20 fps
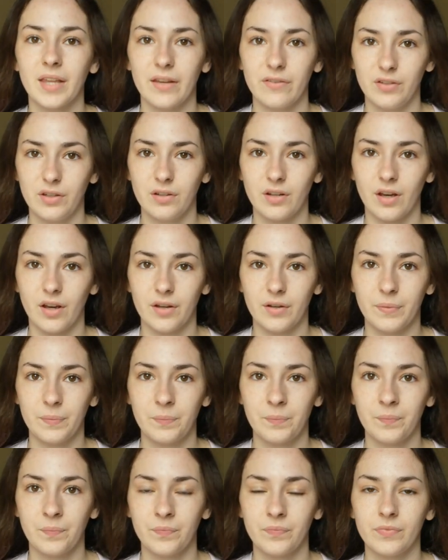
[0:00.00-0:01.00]
If you know,
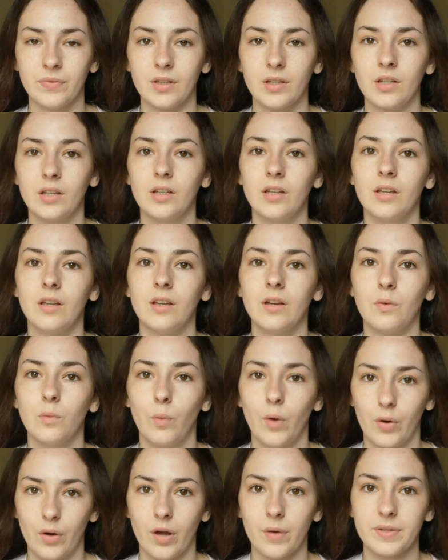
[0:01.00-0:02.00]

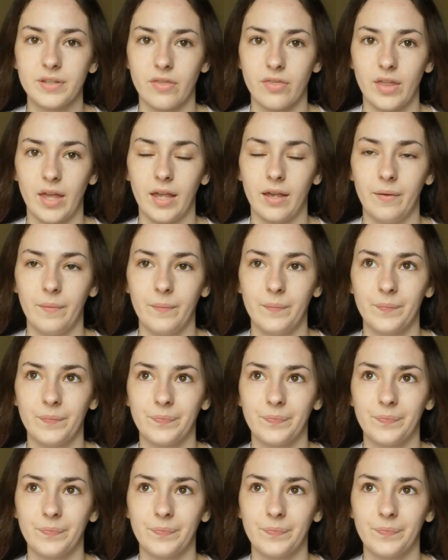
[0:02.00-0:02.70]
Wilko is a thing.